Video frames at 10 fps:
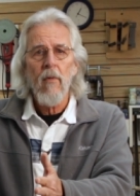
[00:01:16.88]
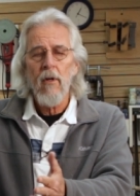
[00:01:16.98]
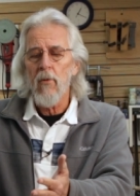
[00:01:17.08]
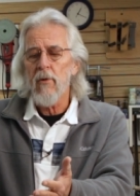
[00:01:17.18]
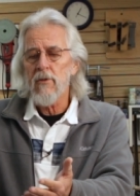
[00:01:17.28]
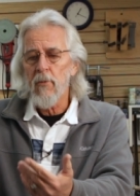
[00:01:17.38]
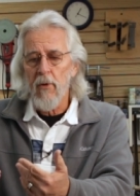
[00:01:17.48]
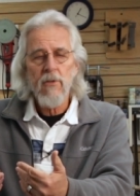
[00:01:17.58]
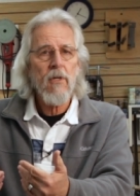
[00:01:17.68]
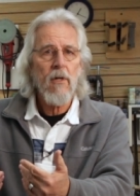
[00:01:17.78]
In other words, the
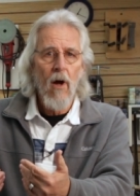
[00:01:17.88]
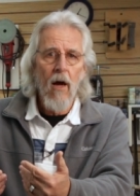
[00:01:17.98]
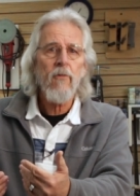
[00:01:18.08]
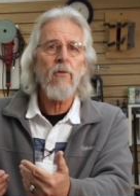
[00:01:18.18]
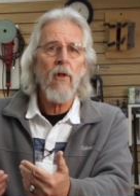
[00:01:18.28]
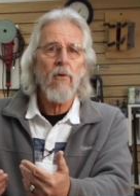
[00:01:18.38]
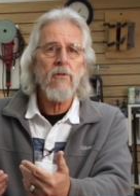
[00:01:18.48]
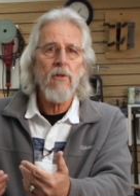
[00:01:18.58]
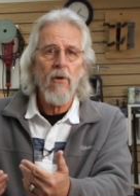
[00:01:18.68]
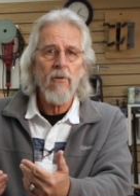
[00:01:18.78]
person that
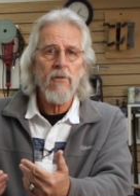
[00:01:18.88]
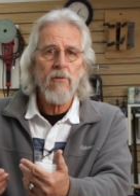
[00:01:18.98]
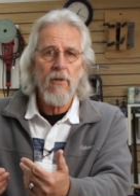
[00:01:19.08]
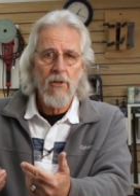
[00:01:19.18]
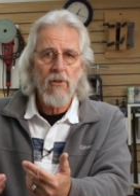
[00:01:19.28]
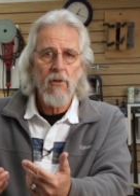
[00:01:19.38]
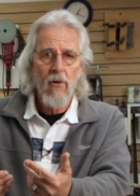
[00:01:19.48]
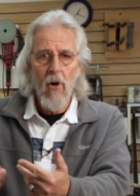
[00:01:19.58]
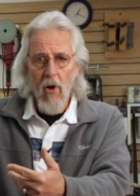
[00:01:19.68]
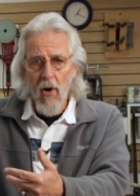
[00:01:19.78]
offloads those digital
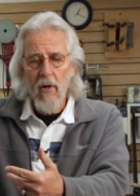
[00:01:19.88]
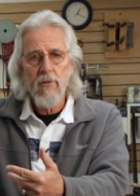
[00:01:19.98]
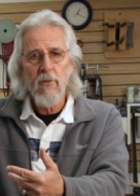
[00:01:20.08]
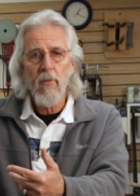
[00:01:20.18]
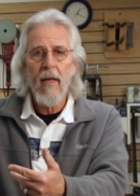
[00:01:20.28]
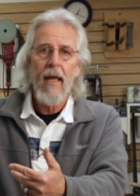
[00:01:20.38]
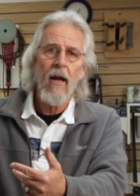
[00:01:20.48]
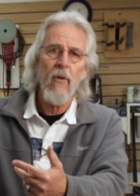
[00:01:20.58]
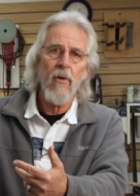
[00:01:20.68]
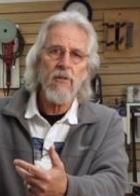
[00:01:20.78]
cards from the
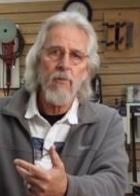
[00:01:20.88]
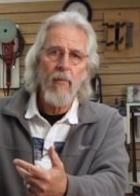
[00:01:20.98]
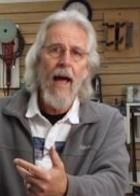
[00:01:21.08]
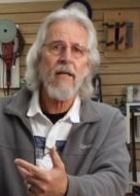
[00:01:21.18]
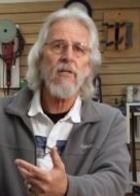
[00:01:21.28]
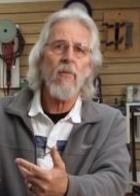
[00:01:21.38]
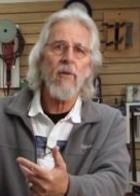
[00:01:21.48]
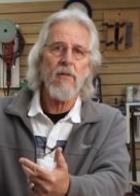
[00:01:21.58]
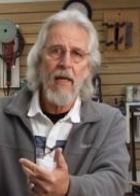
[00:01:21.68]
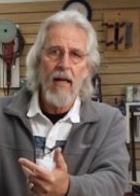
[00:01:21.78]
cameras and backs up
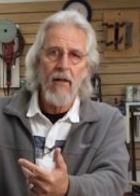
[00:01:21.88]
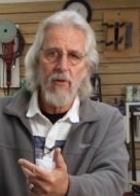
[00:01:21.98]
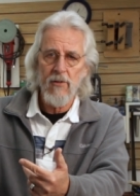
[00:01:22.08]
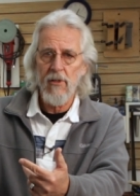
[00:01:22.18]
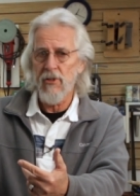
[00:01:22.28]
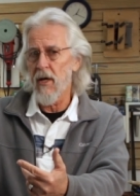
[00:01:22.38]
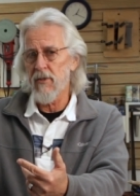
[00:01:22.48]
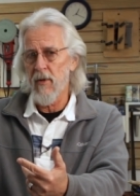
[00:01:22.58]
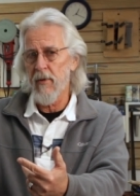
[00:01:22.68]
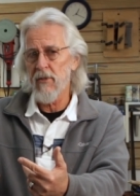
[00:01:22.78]
the data using
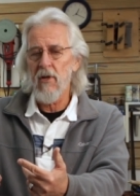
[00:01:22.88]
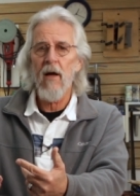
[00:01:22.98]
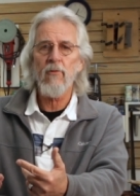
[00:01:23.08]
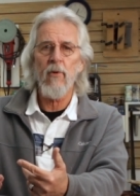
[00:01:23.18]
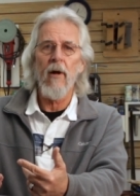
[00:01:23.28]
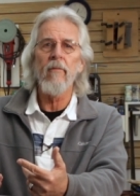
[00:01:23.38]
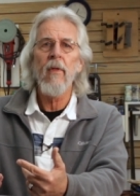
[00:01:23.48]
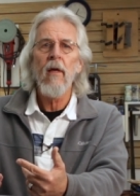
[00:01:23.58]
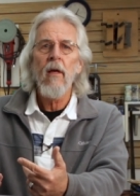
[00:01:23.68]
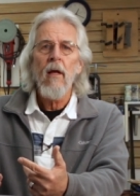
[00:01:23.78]
checksumming software.
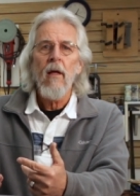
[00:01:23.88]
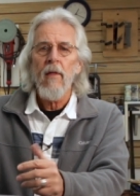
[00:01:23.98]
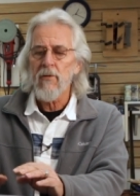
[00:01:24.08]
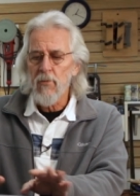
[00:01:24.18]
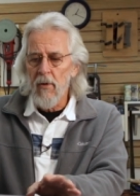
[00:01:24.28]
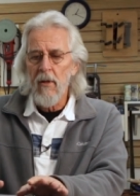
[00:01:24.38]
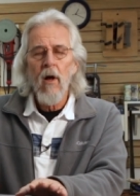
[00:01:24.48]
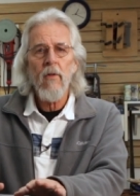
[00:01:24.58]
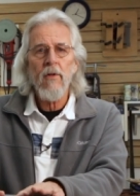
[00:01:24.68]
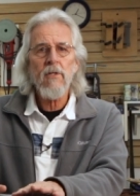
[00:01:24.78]
That's really
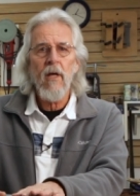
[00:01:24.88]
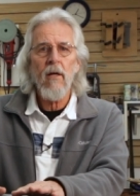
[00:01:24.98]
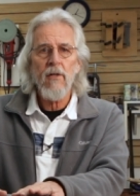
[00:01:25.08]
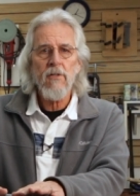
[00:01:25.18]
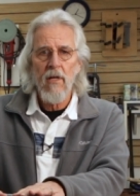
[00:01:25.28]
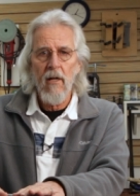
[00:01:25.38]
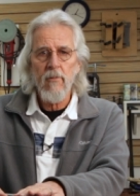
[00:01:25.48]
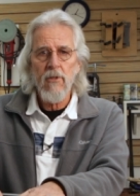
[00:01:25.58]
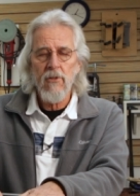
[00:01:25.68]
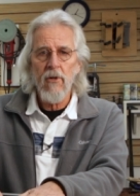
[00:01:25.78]
all this kit is set
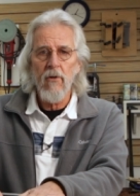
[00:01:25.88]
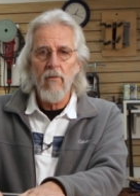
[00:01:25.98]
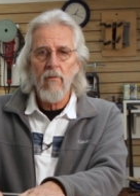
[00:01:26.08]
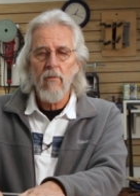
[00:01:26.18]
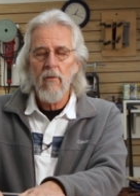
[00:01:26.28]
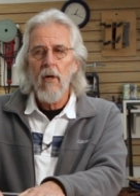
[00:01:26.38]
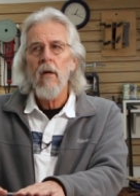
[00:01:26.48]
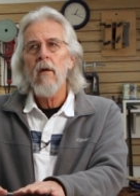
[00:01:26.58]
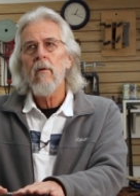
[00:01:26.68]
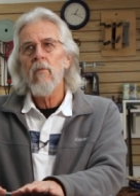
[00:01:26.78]
up to do.
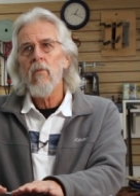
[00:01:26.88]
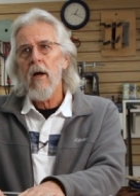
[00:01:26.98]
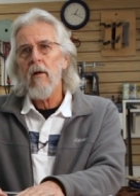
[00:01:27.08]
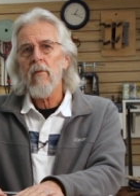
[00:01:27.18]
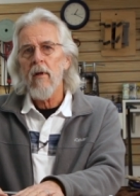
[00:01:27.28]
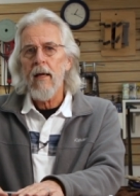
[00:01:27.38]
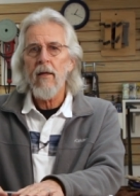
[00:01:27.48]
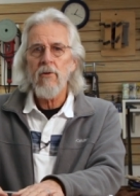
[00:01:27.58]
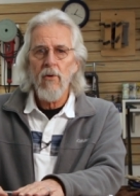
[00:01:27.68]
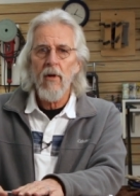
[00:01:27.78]
Well, it
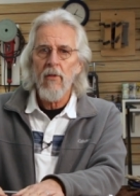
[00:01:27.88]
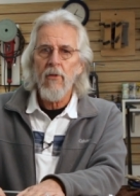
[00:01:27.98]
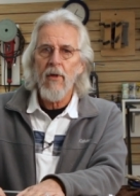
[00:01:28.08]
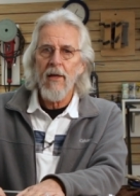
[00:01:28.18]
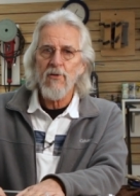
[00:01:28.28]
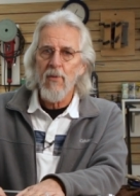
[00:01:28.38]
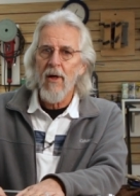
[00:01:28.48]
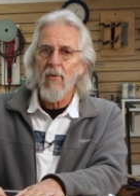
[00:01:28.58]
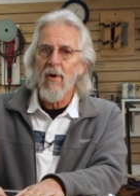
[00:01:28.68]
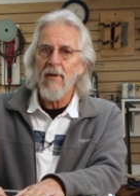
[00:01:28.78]
can do another thing as
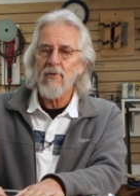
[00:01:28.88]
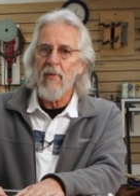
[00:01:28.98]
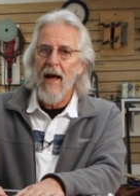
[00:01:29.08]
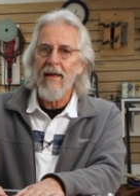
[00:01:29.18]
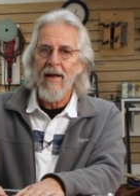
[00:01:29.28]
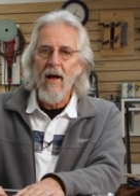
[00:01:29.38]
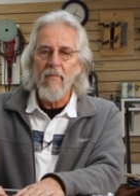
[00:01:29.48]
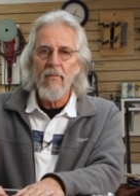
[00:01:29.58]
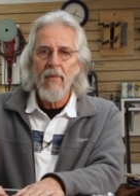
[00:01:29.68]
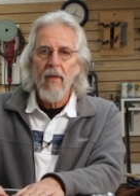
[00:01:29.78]
well while it's backing up.